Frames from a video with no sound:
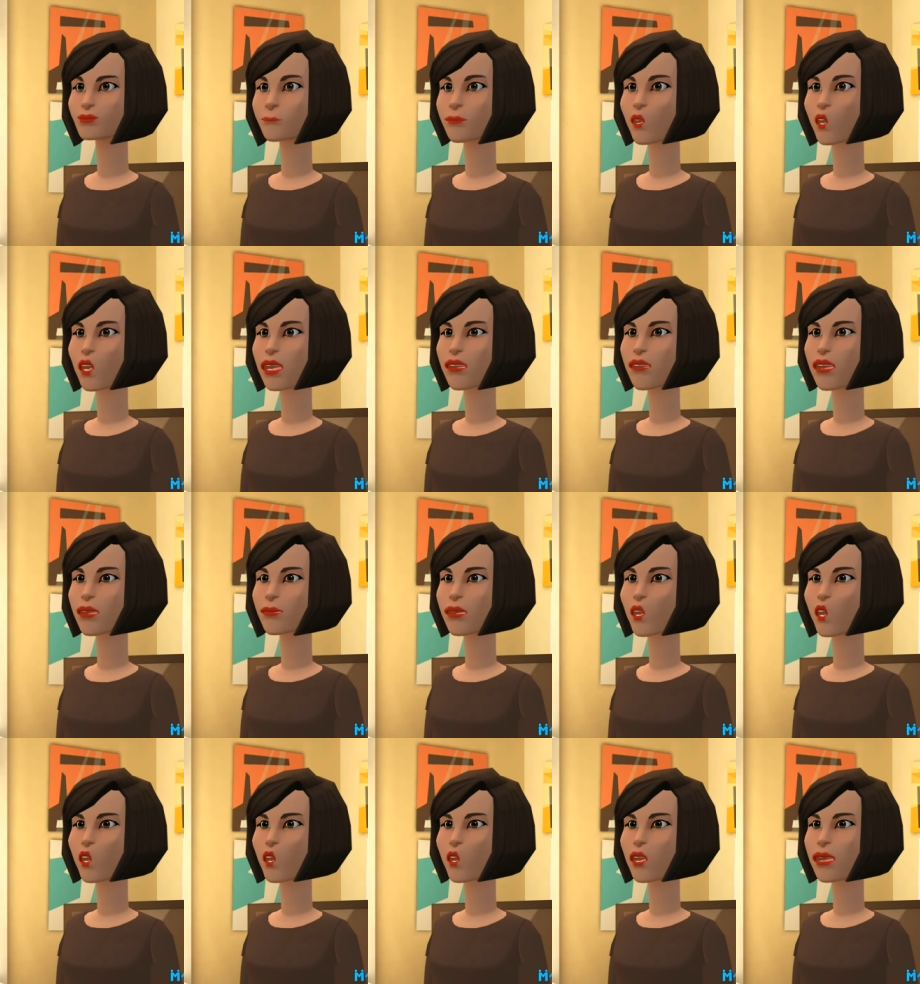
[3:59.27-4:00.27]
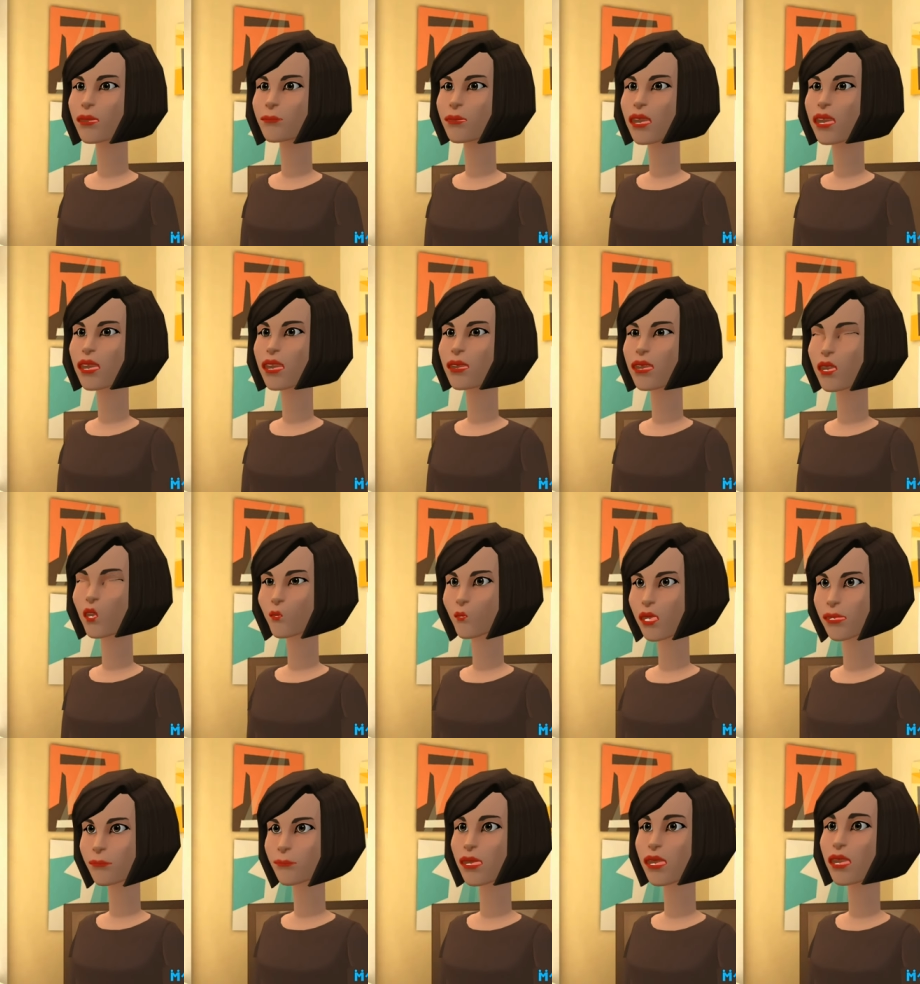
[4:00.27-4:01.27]
You have up to three minutes to
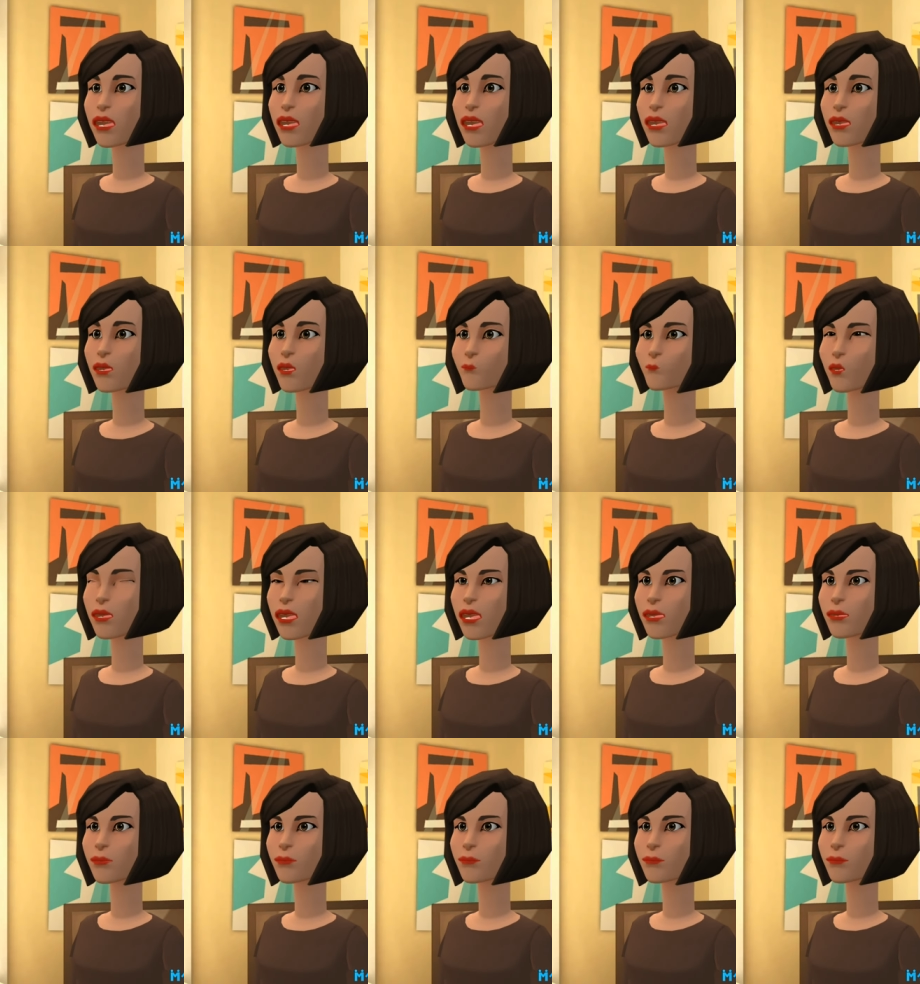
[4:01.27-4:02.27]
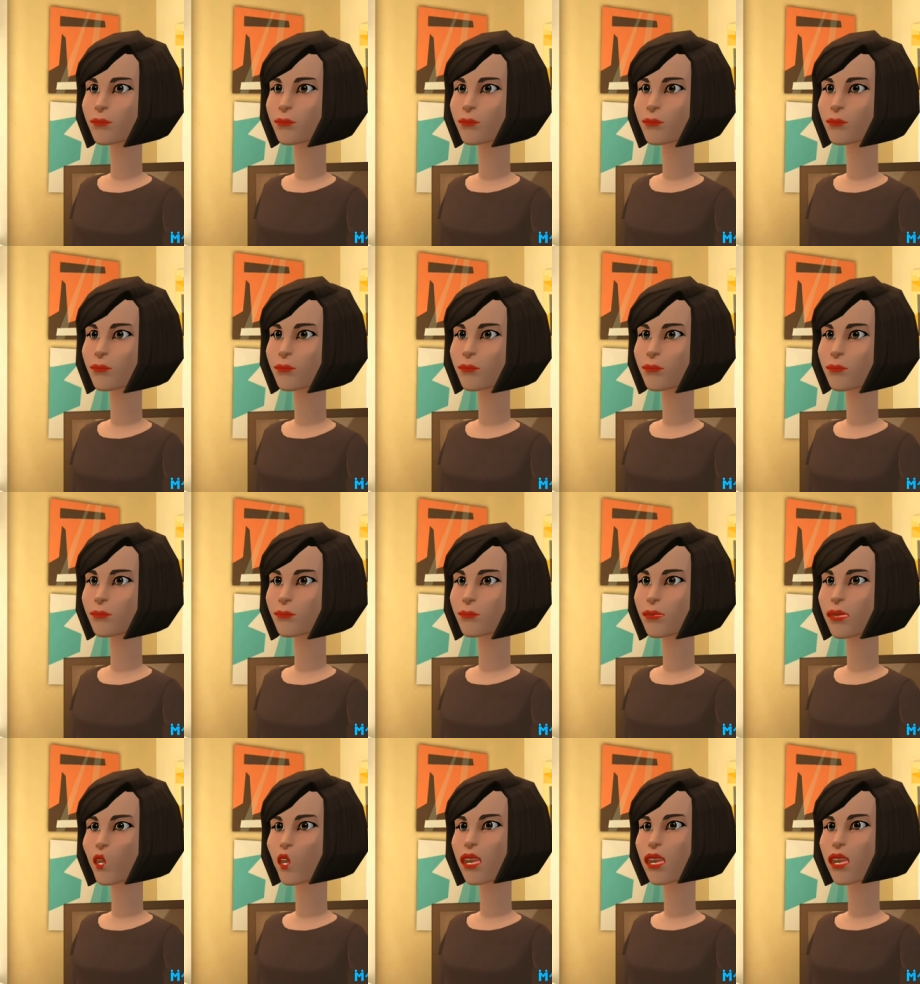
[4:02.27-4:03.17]
prepare the role play. You